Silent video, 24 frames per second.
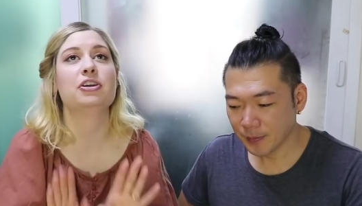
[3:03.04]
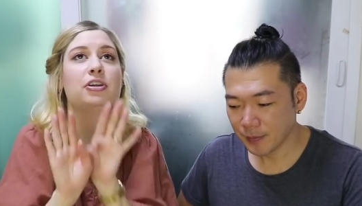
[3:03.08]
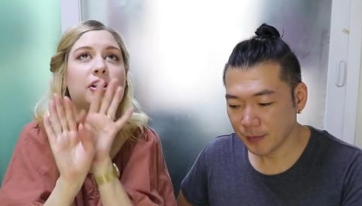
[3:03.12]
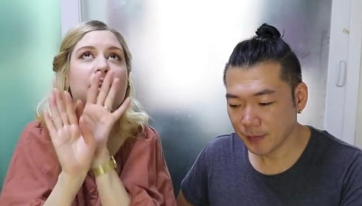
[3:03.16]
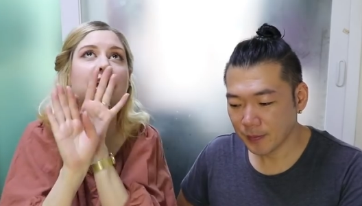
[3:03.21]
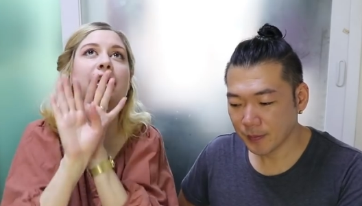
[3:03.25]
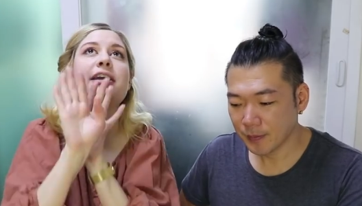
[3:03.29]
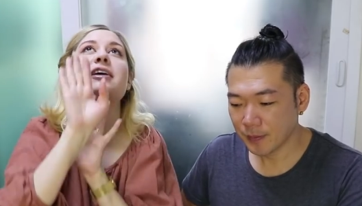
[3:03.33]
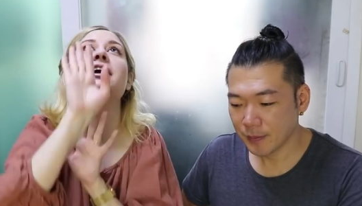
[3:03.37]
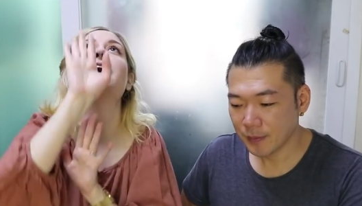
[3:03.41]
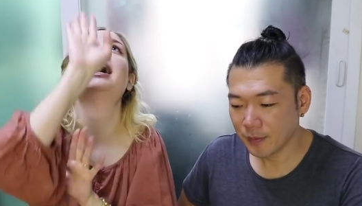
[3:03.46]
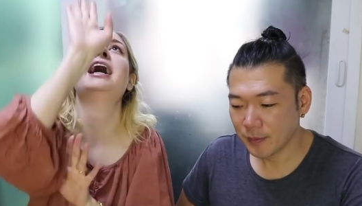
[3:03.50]
Speaker 1: know,
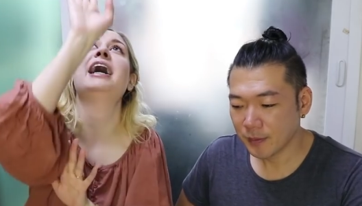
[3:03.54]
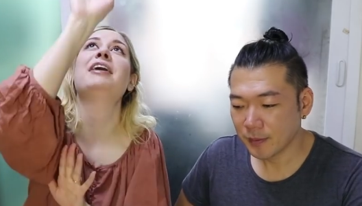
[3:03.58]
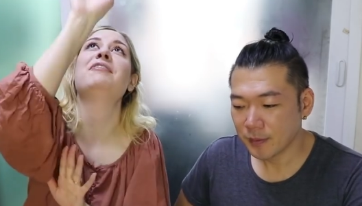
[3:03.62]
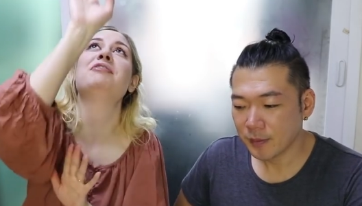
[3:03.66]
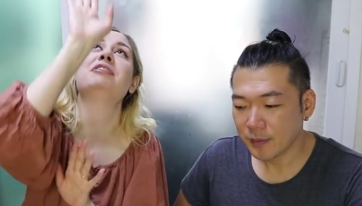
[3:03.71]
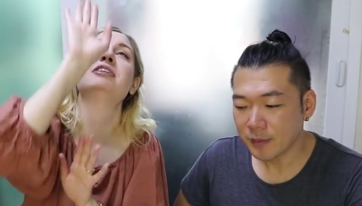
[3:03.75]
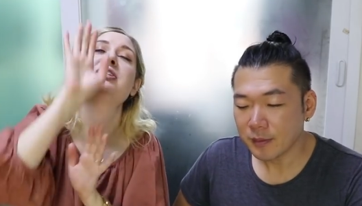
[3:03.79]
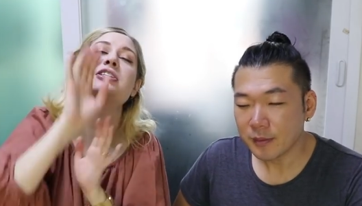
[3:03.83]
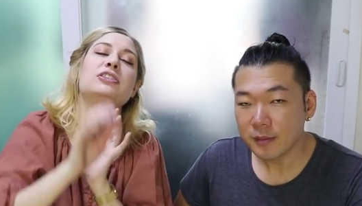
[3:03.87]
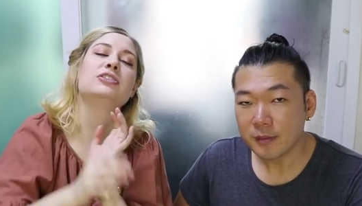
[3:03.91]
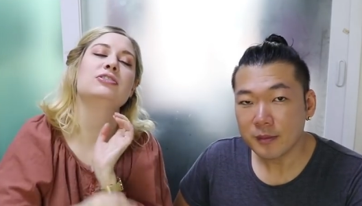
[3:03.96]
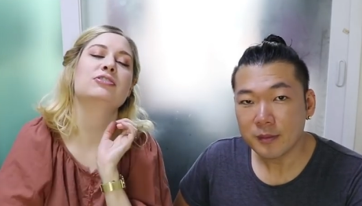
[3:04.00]
like
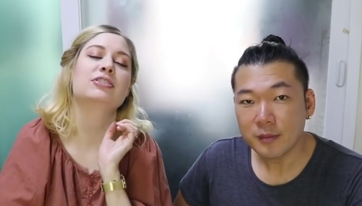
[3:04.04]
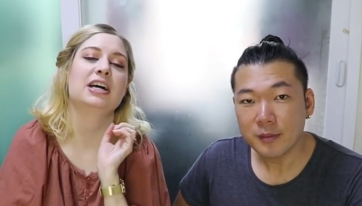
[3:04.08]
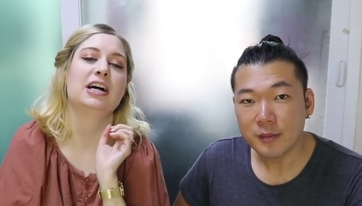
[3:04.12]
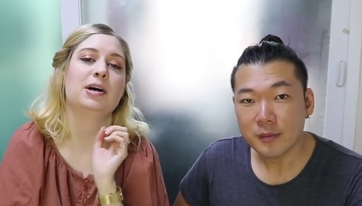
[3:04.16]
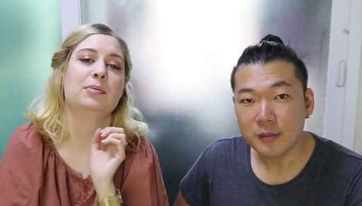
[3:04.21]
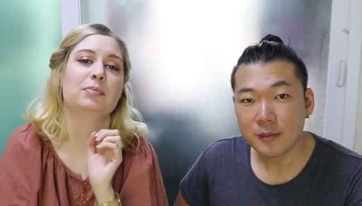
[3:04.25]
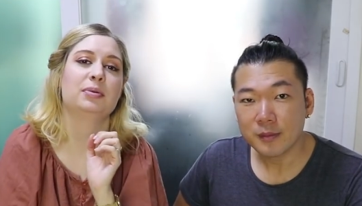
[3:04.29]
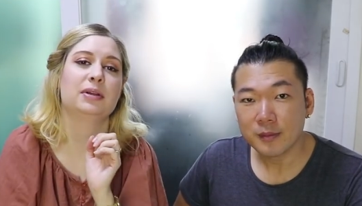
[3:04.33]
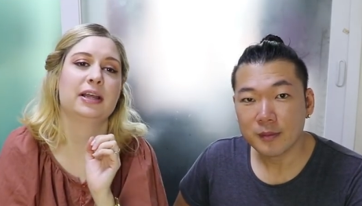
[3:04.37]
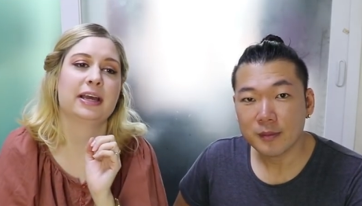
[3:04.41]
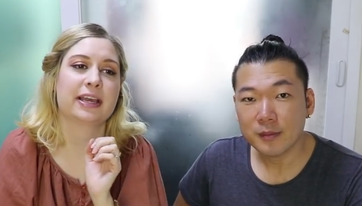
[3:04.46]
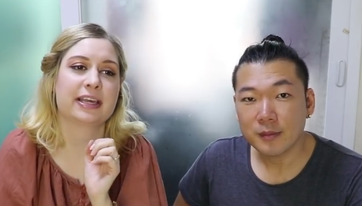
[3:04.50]
having to look
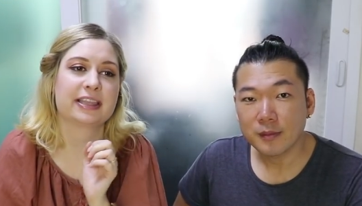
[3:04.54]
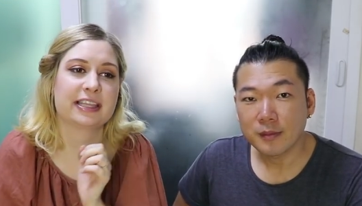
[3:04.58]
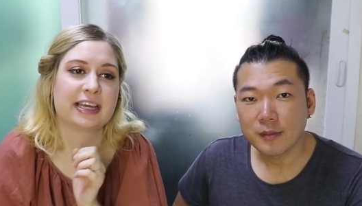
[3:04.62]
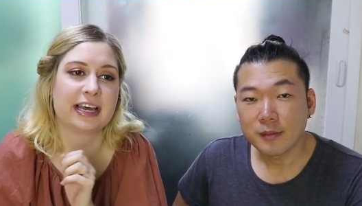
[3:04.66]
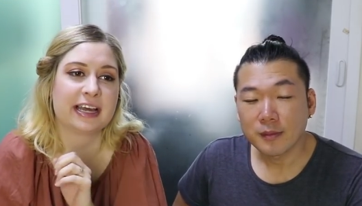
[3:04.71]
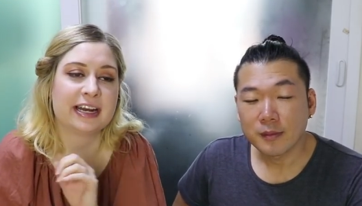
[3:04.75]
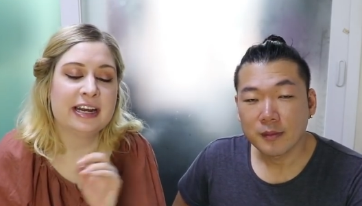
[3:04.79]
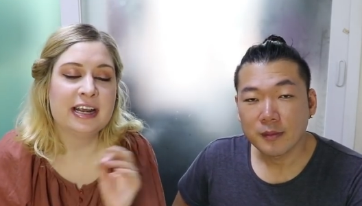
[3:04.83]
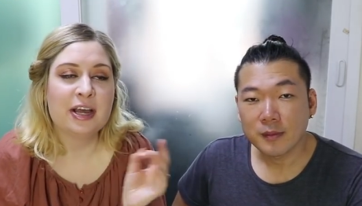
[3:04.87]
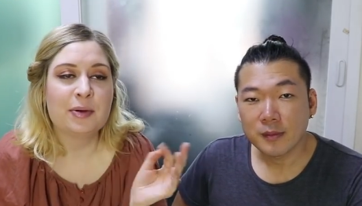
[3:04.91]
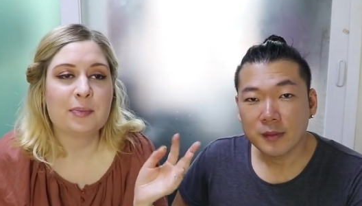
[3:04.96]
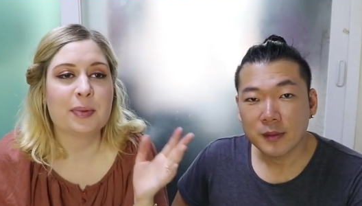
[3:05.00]
up like
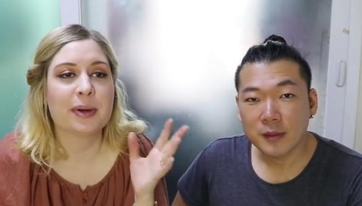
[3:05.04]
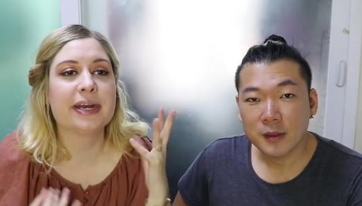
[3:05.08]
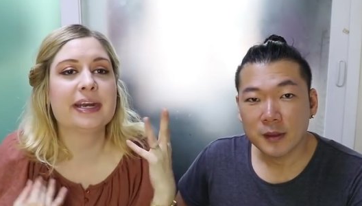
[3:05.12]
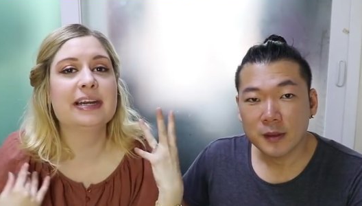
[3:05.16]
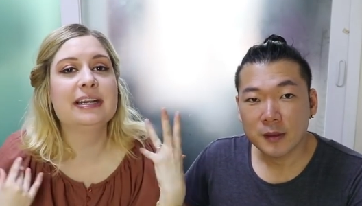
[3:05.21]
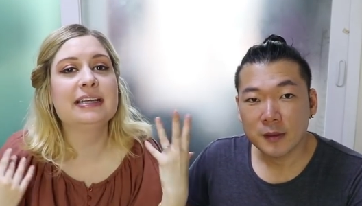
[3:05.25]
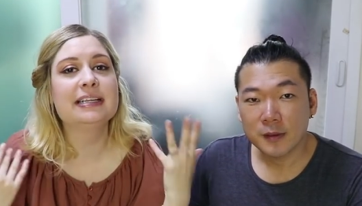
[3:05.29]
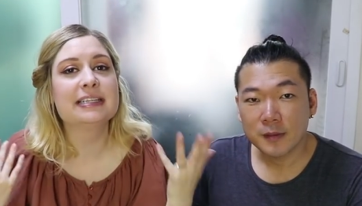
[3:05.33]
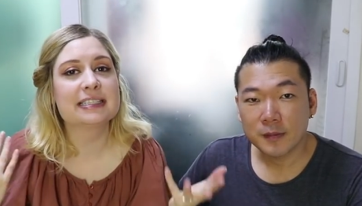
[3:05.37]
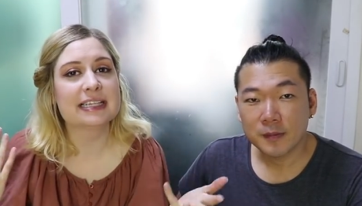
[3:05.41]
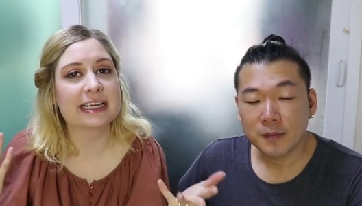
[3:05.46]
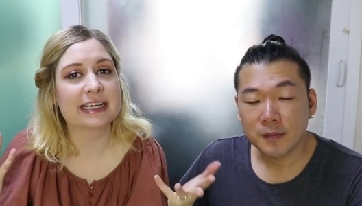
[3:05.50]
that. But it
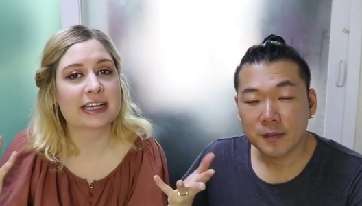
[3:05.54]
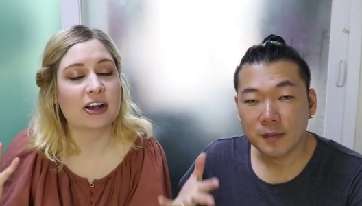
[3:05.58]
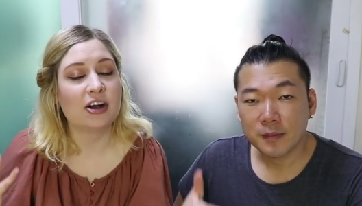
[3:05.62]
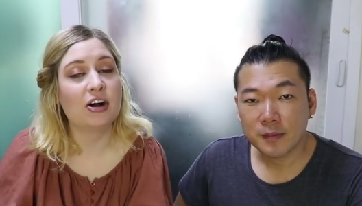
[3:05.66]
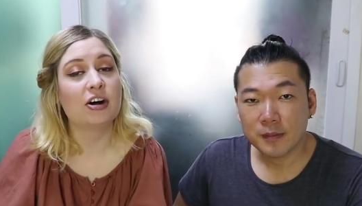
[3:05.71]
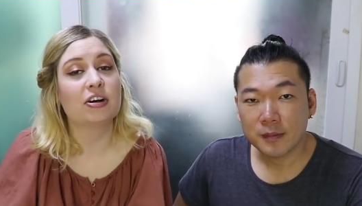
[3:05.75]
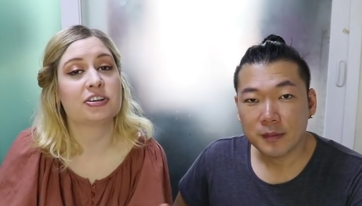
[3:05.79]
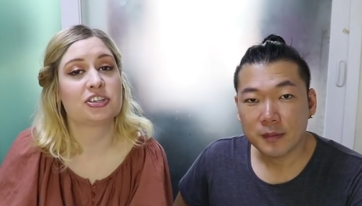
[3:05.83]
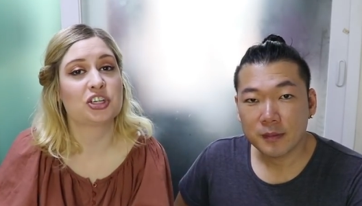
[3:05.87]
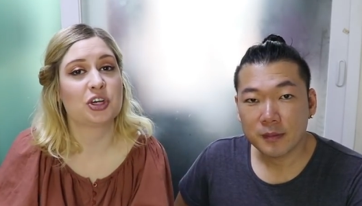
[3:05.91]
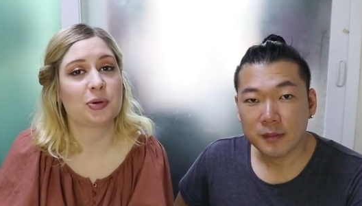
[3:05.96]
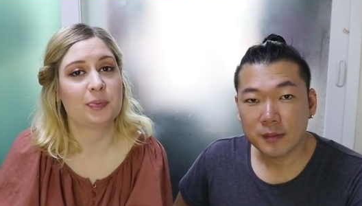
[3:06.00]
is like a
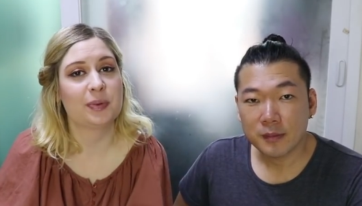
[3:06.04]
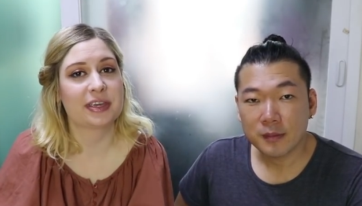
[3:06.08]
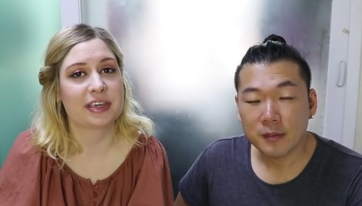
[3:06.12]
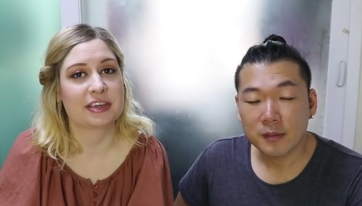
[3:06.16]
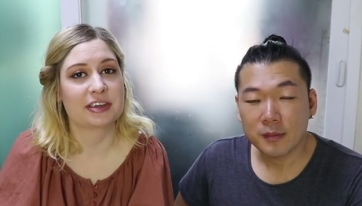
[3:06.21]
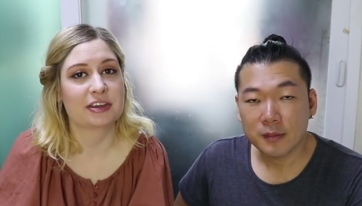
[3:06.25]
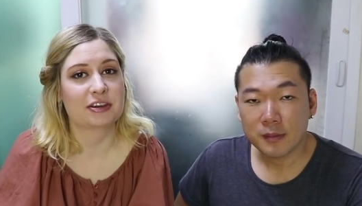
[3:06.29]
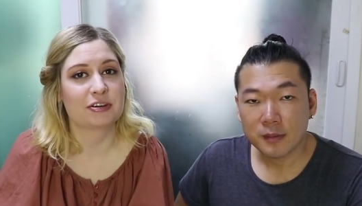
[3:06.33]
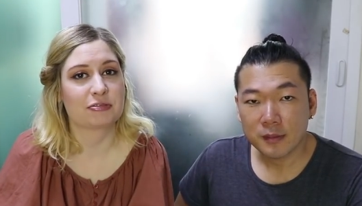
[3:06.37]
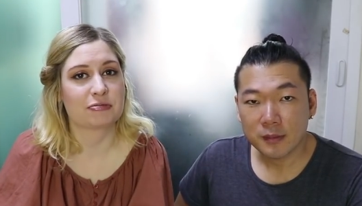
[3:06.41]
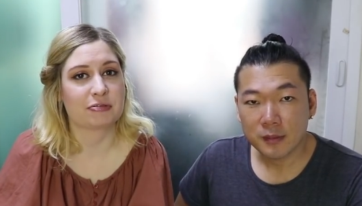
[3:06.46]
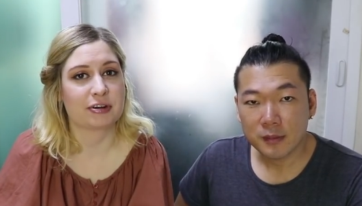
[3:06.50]
hot topic
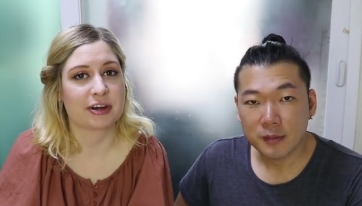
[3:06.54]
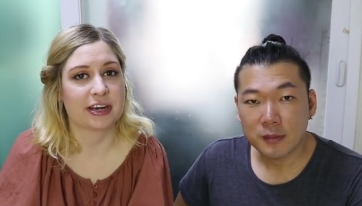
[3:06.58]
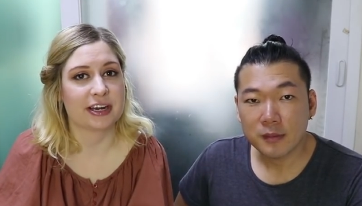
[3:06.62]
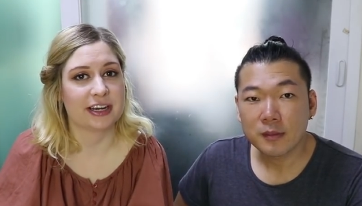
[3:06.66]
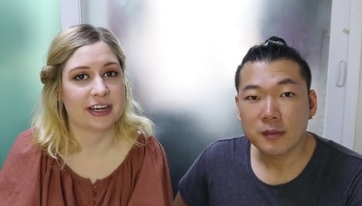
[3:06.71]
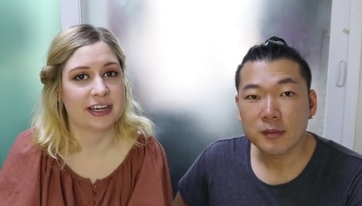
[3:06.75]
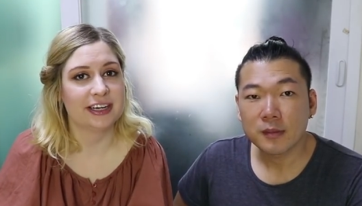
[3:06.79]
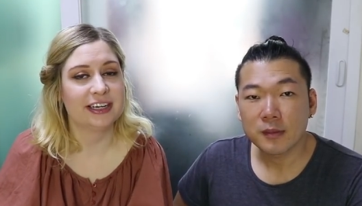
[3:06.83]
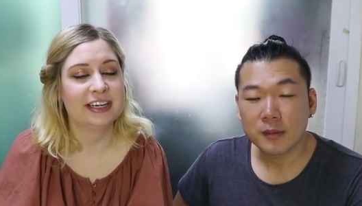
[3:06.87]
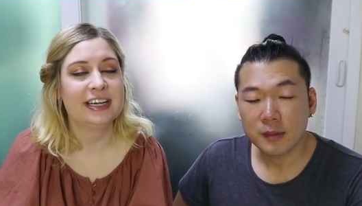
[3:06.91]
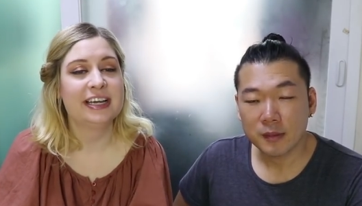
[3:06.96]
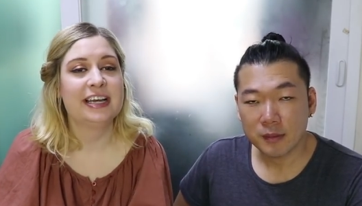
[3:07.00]
in
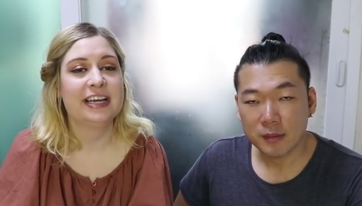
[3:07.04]
Korea.